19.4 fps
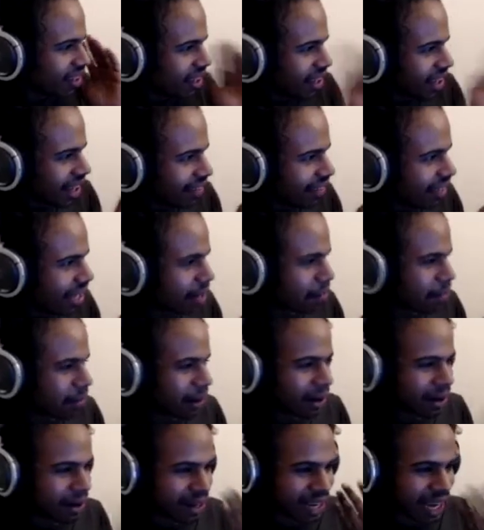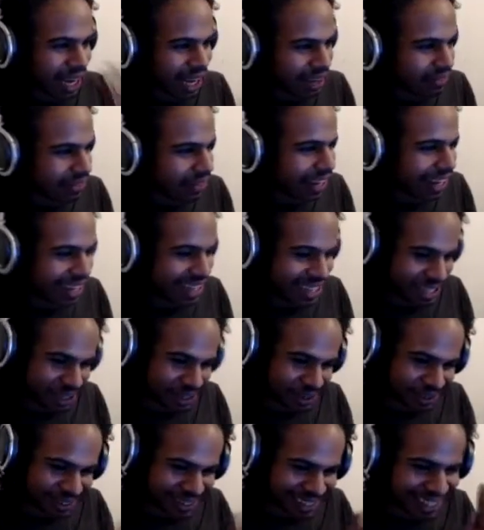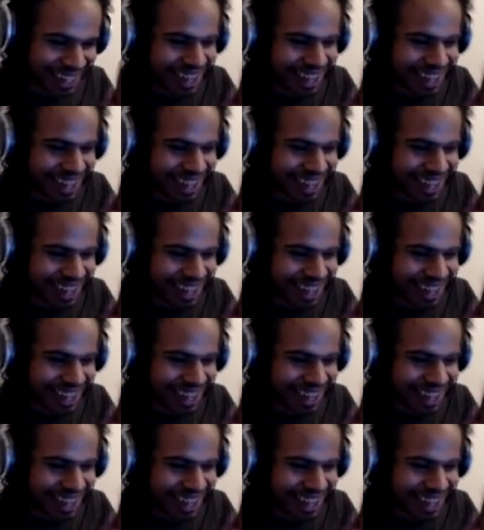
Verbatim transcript: I made a party. I invited you.